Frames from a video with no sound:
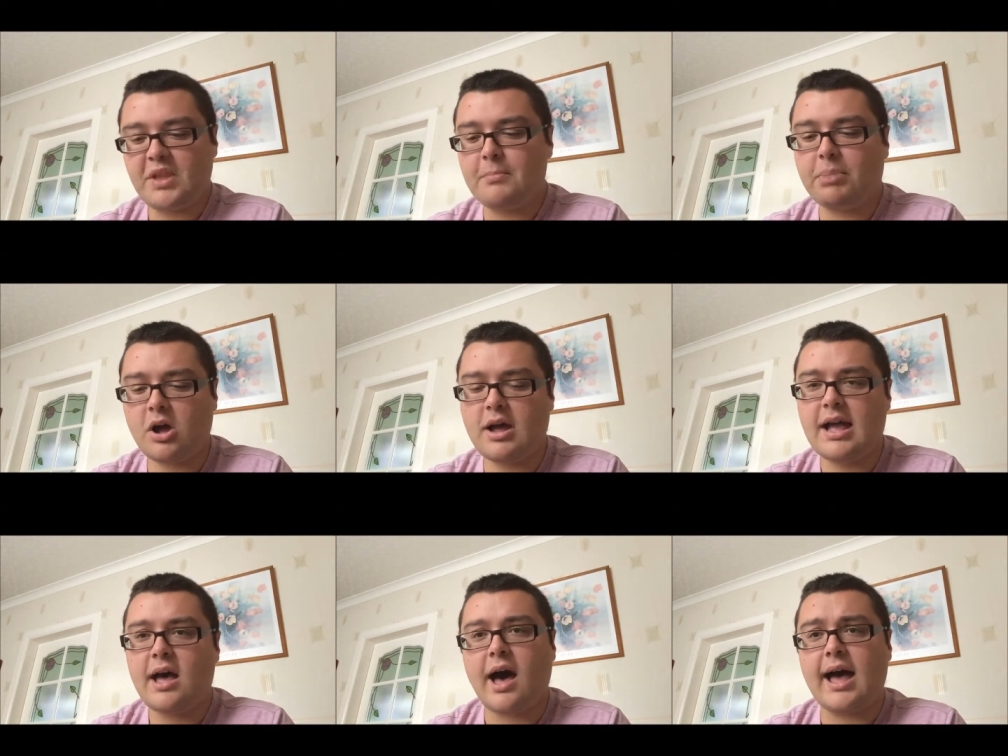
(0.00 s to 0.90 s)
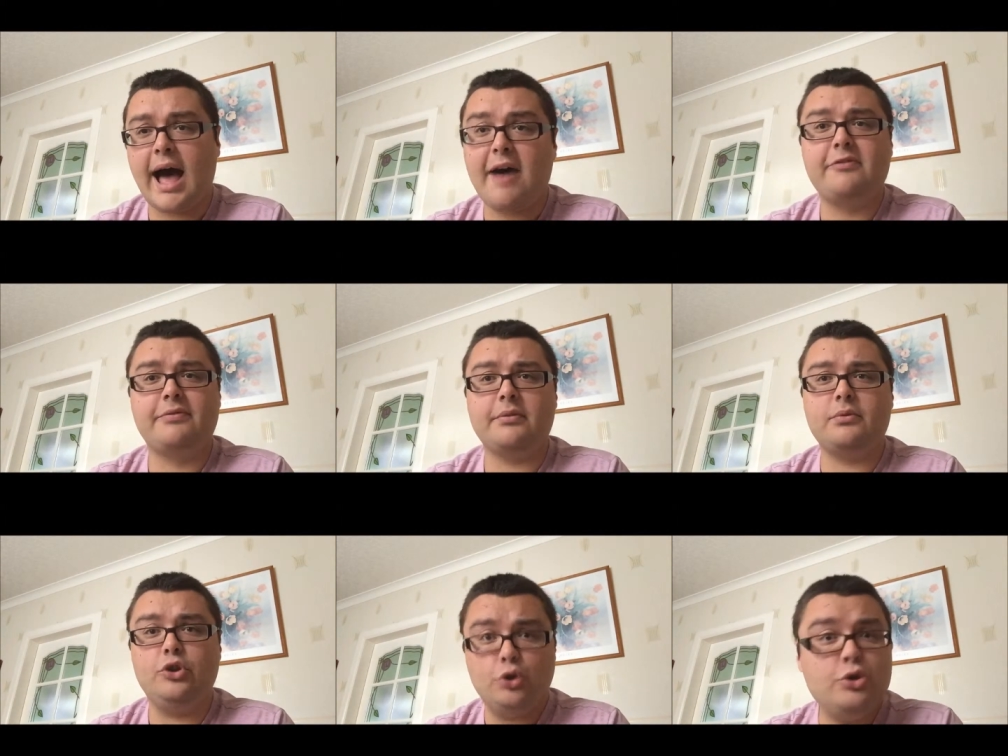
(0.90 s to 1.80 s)
but I have
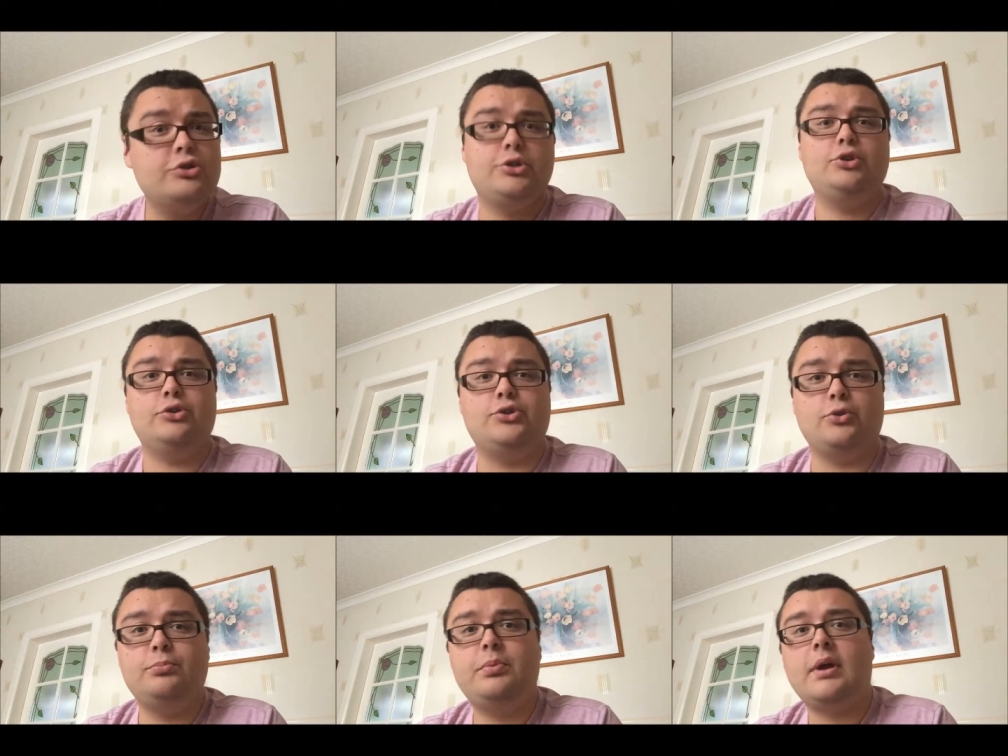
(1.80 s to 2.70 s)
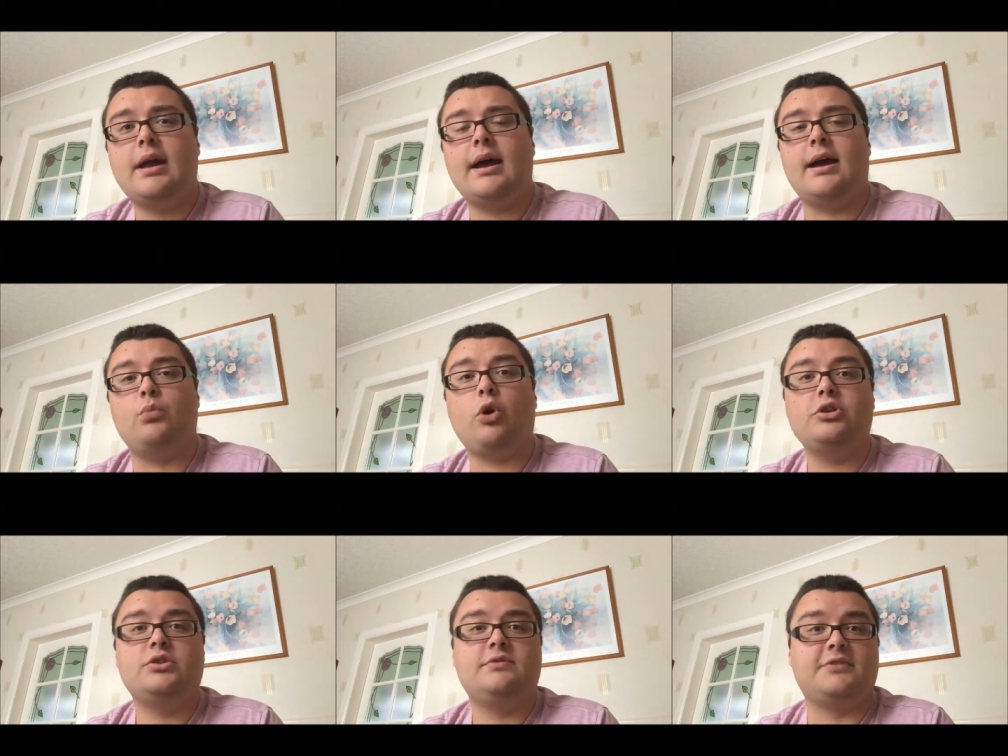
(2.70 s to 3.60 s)
used YouTube and
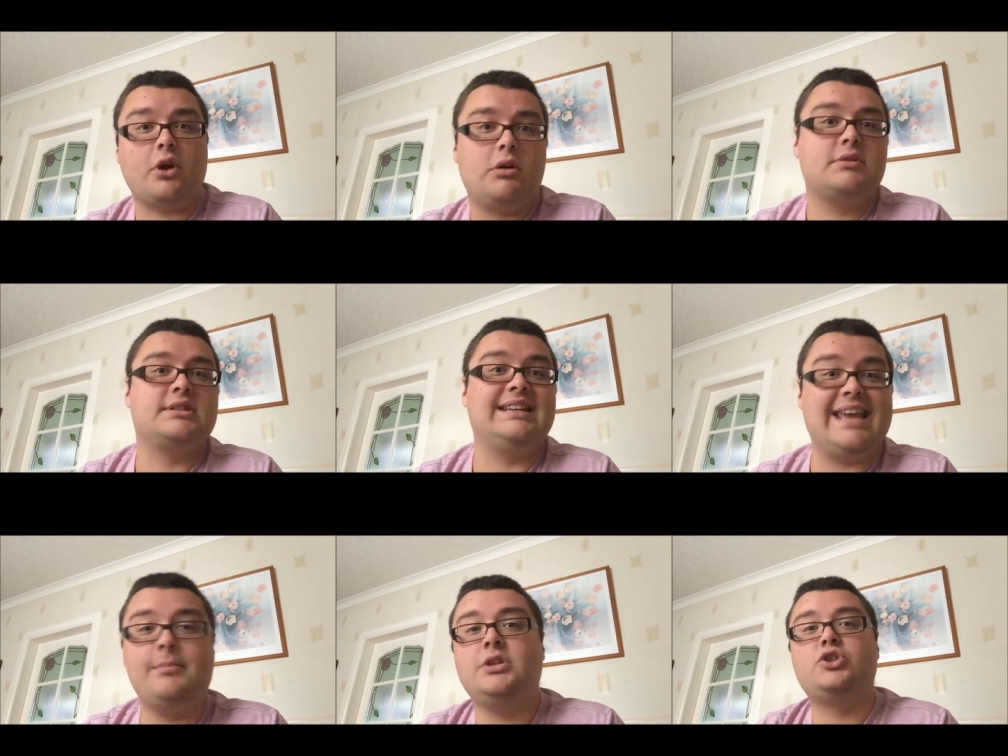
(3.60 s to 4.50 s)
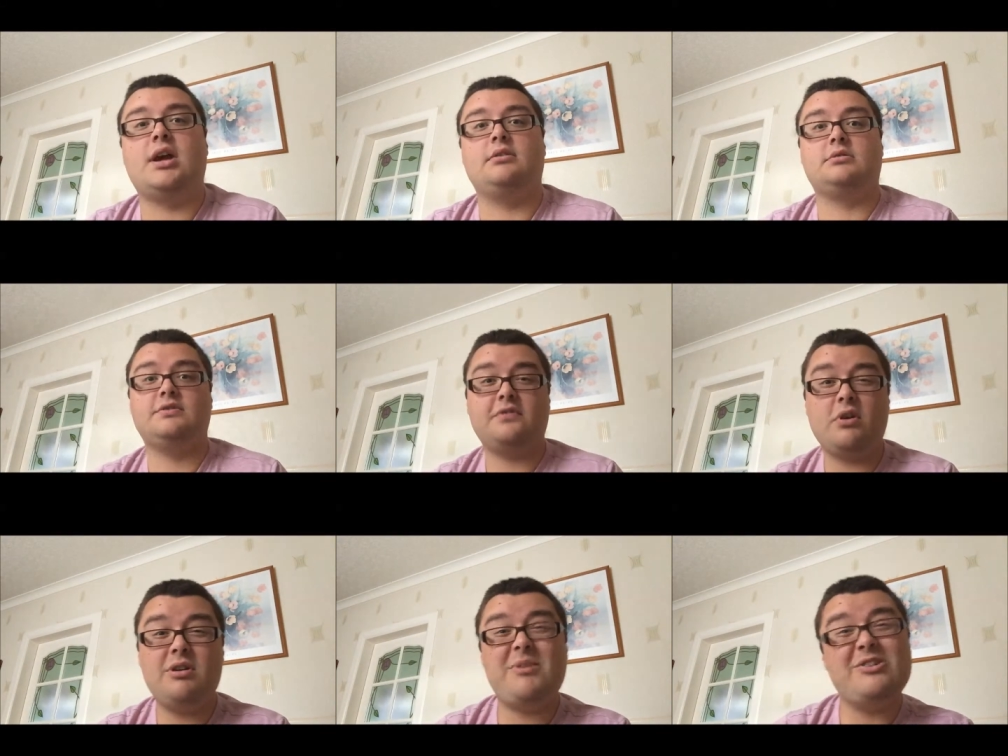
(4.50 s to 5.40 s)
watched vlogs and gaming channels
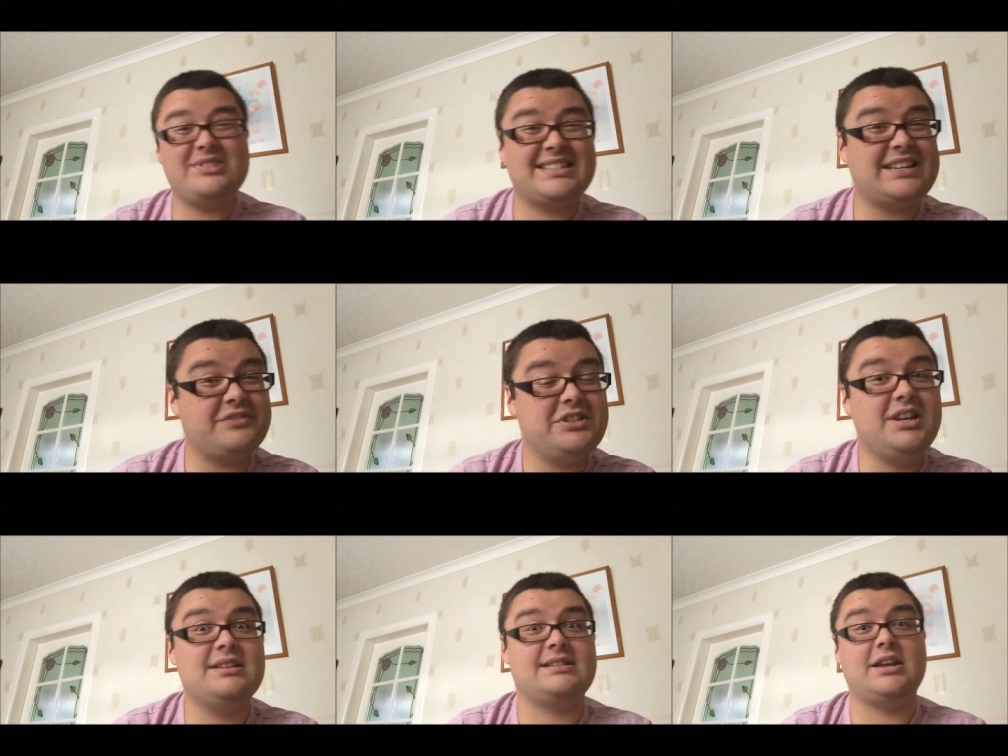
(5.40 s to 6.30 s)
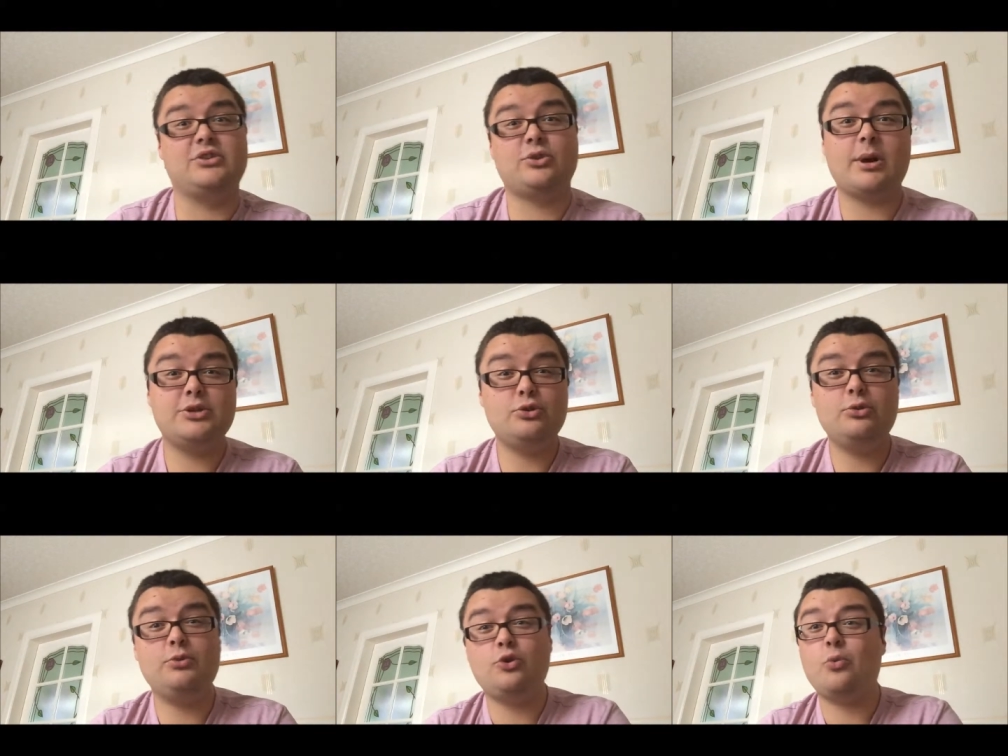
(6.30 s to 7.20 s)
for about 7 years now, so I
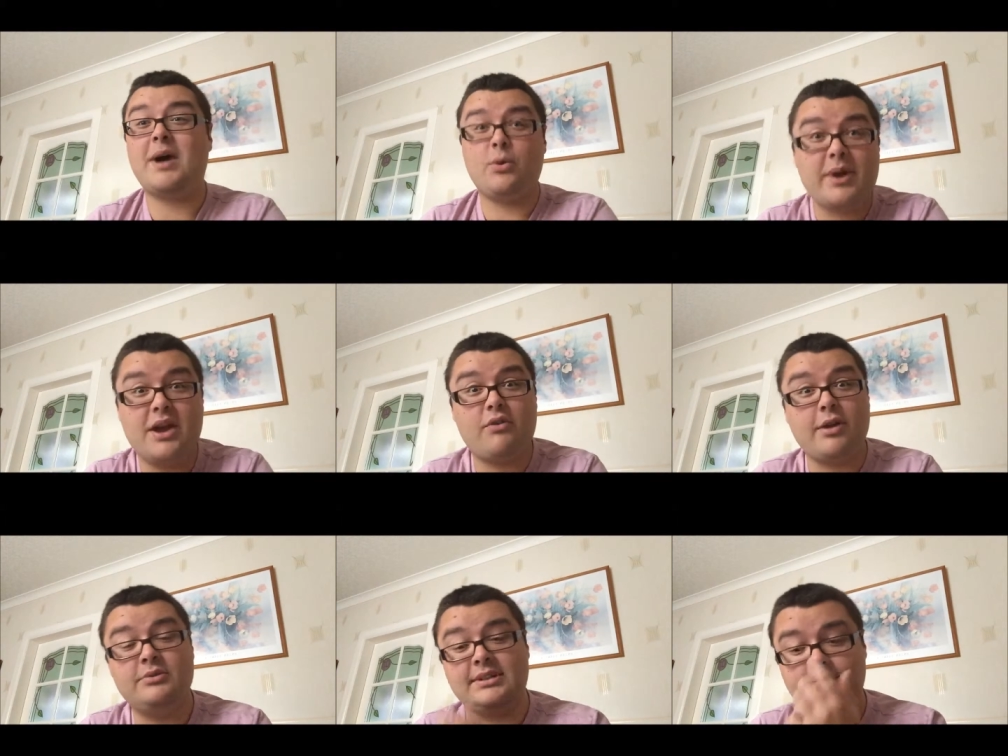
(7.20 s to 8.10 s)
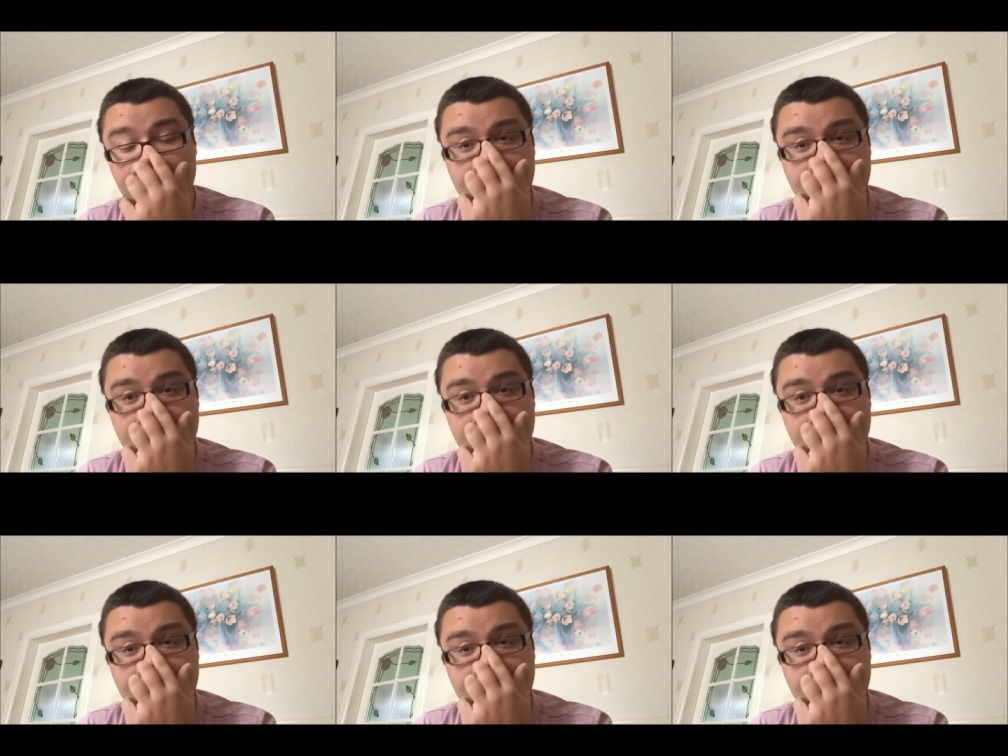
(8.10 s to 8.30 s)
do know my way around it.